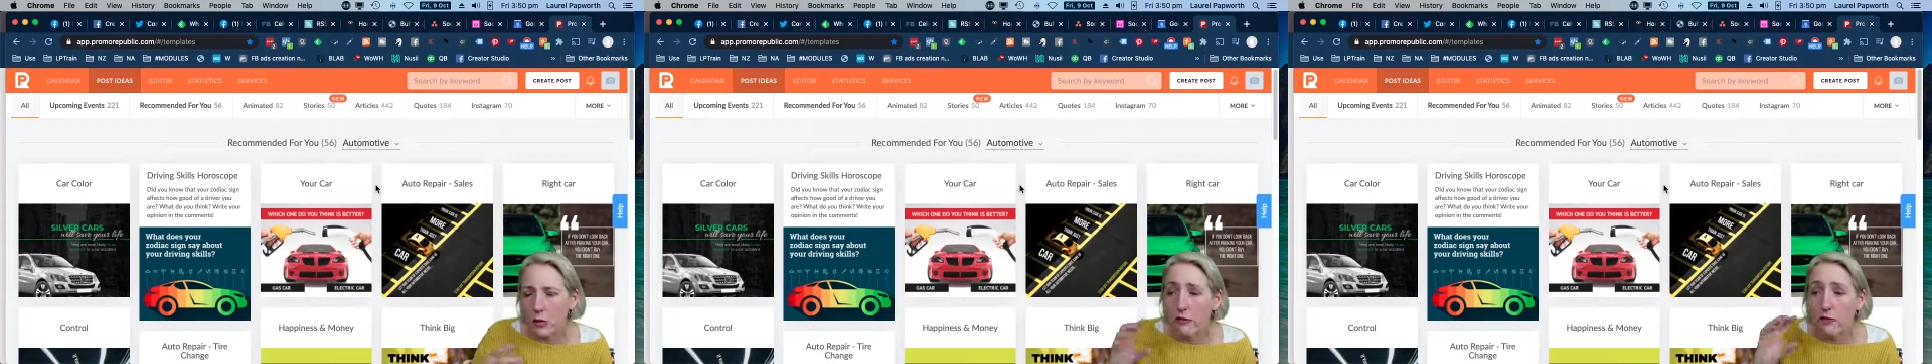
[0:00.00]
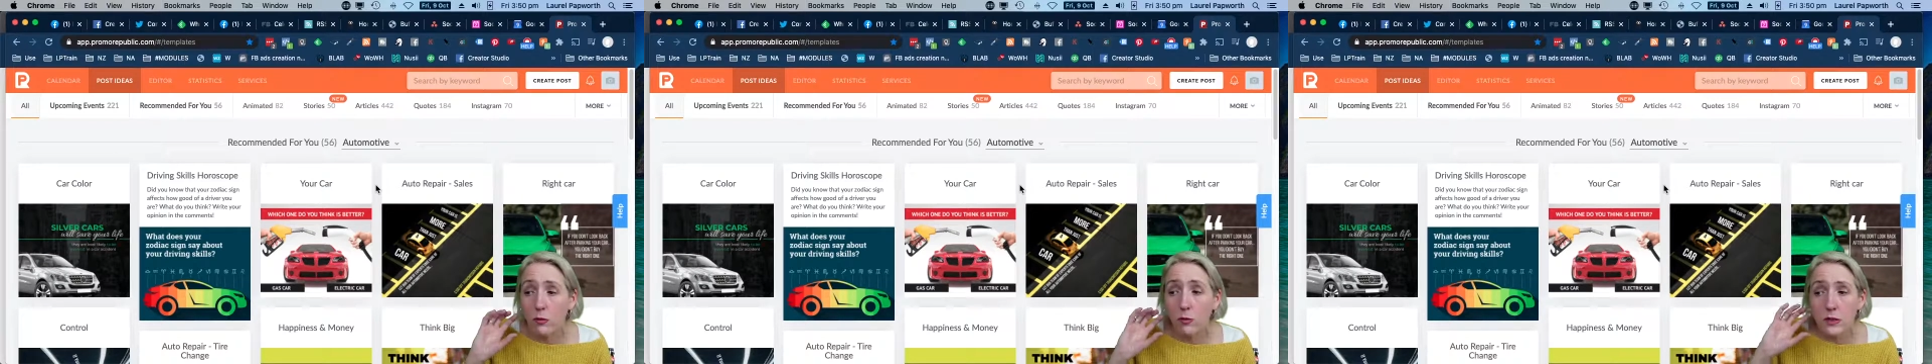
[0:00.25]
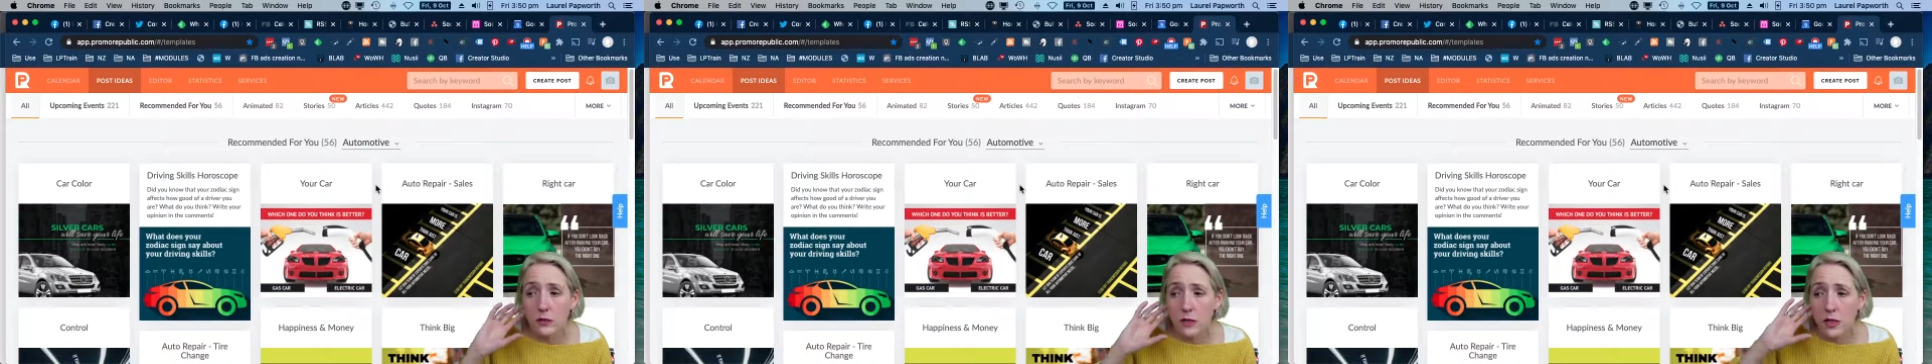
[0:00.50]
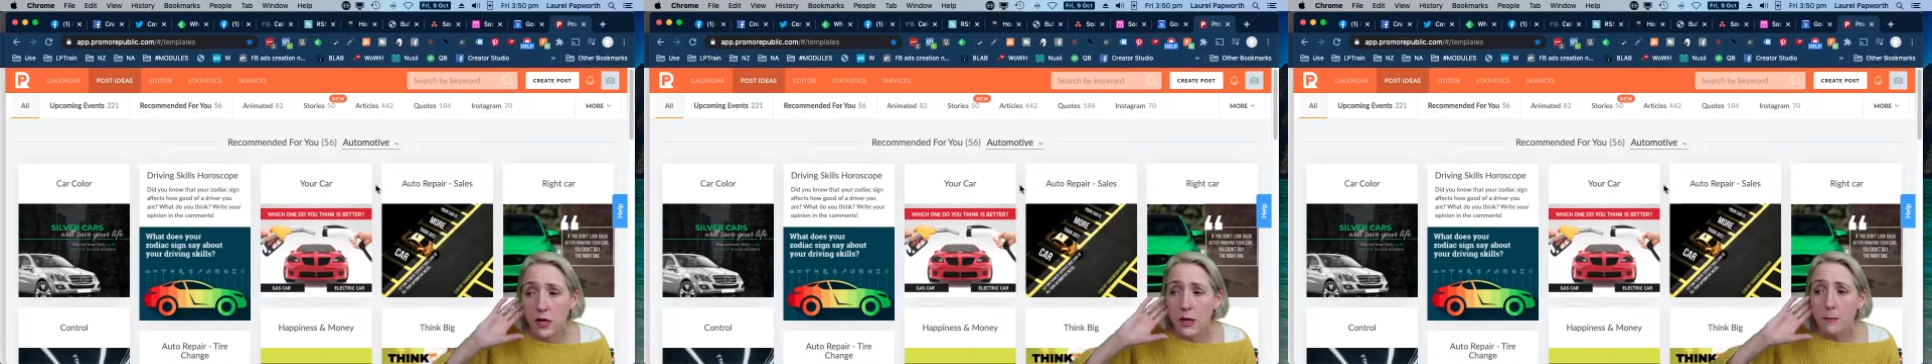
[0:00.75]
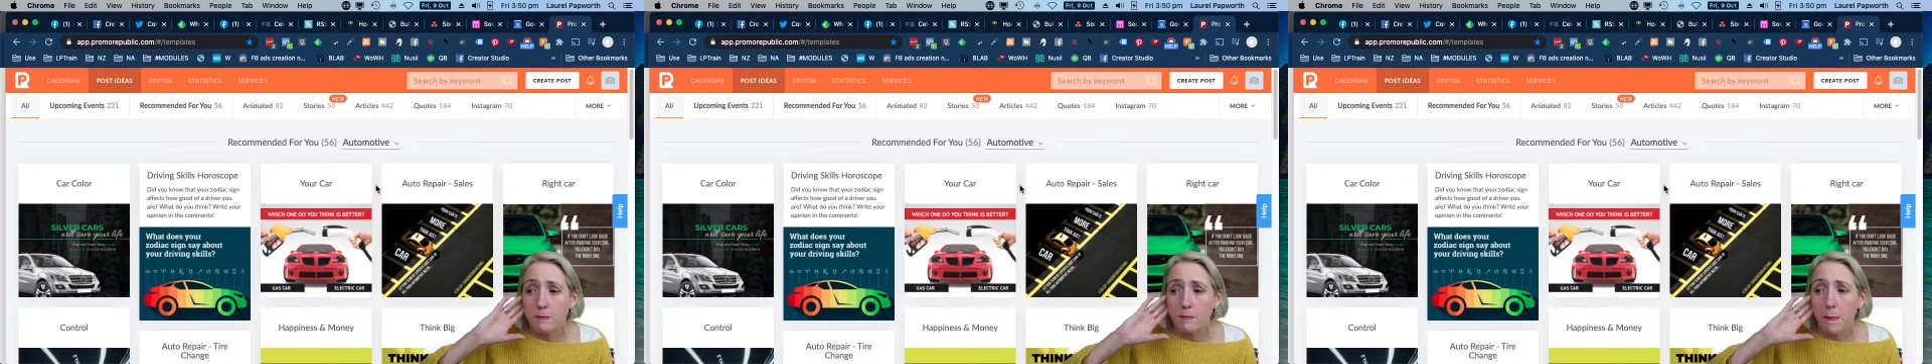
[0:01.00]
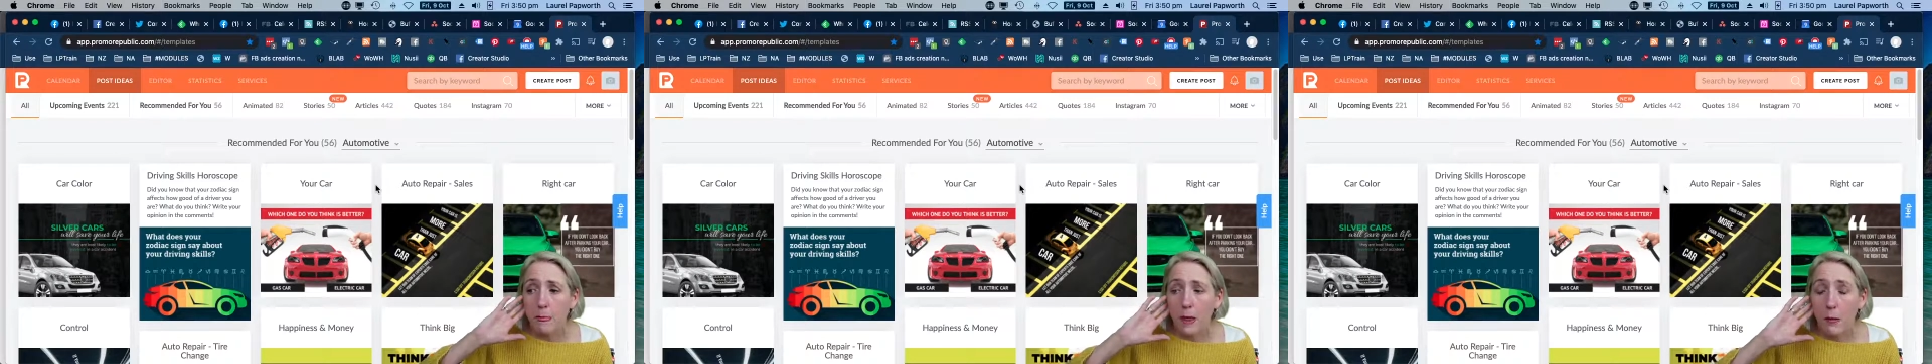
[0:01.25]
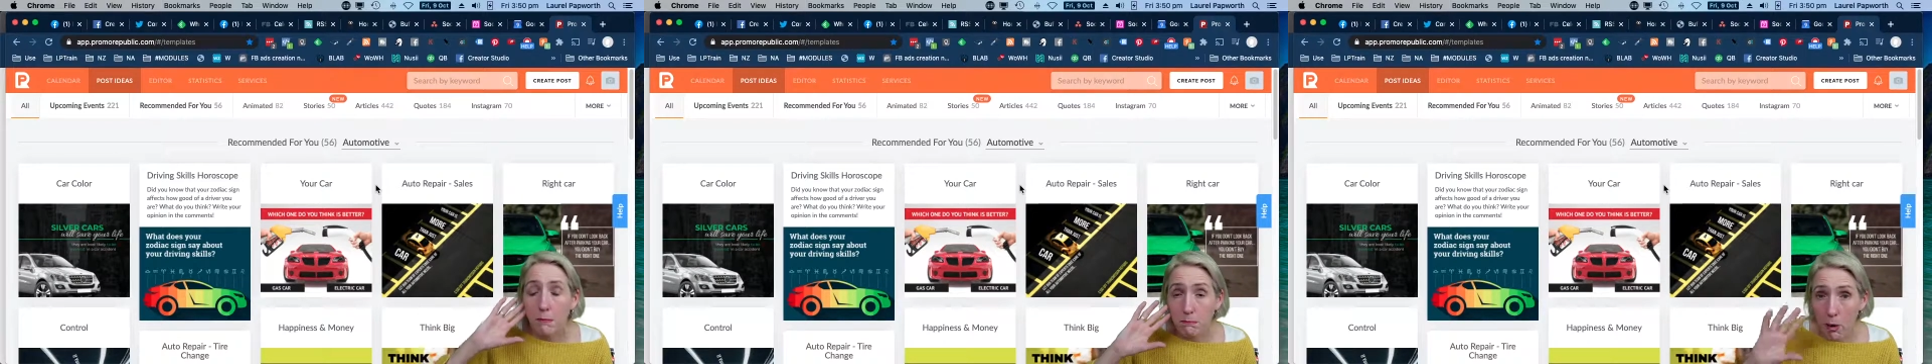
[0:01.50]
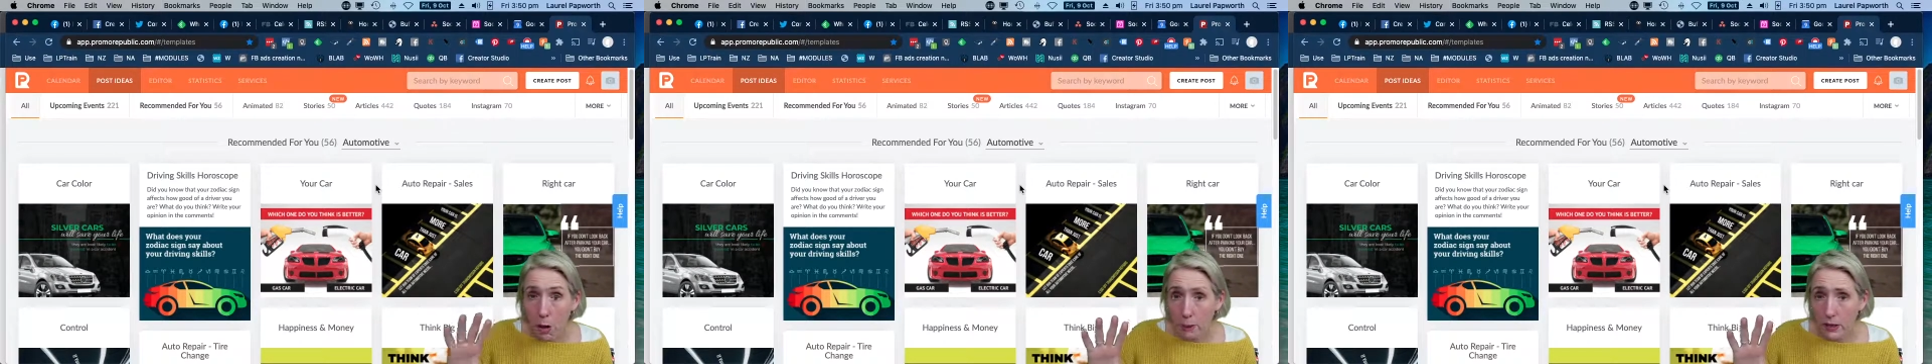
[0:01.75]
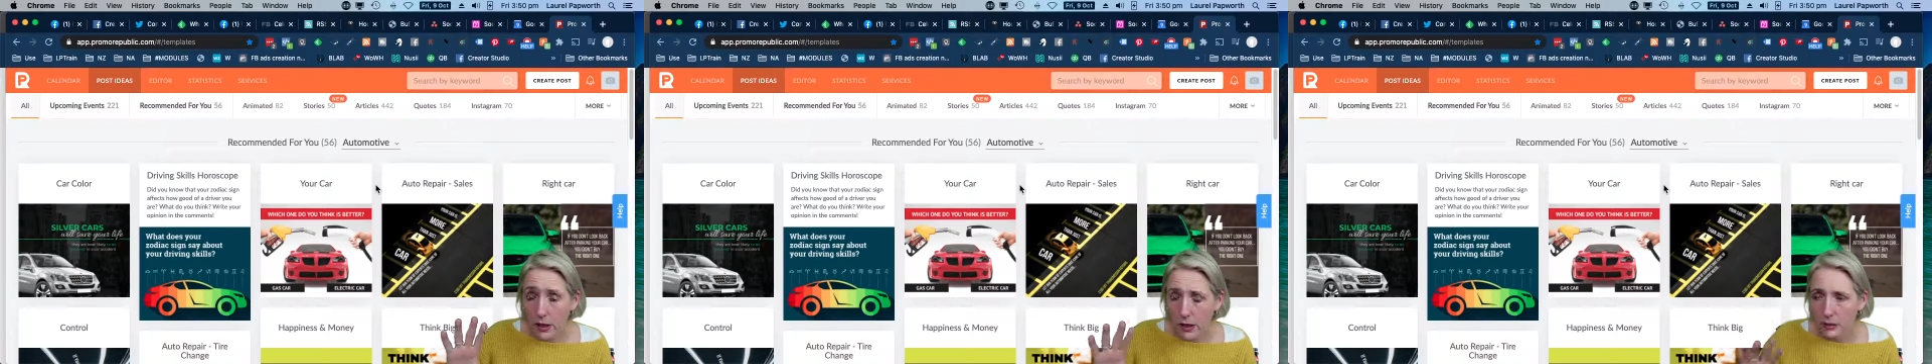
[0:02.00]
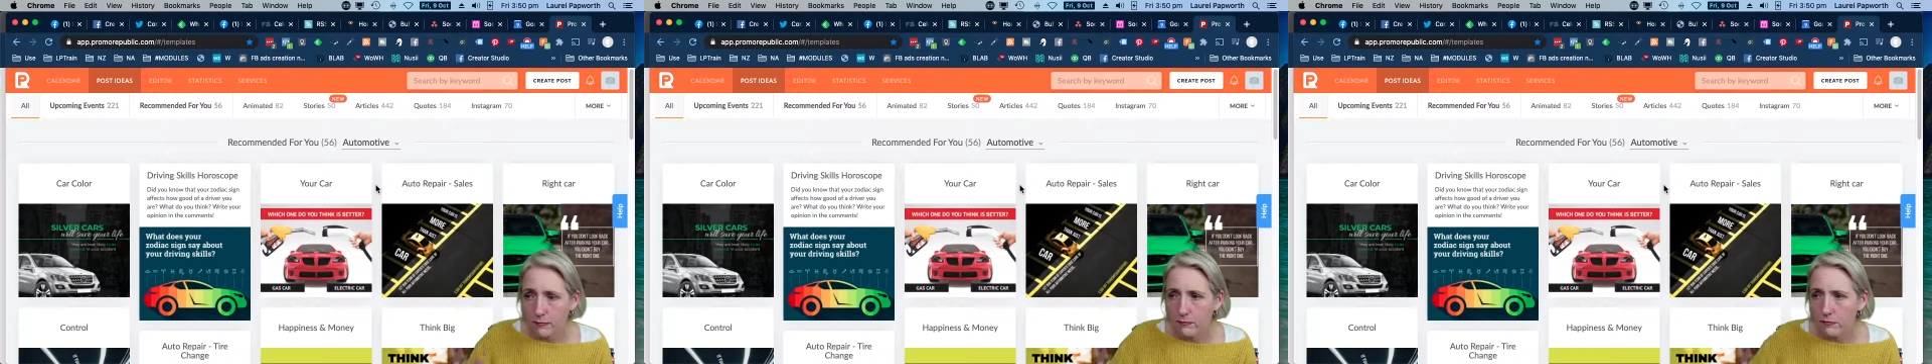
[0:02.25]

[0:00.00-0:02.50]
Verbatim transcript: whatever was popular.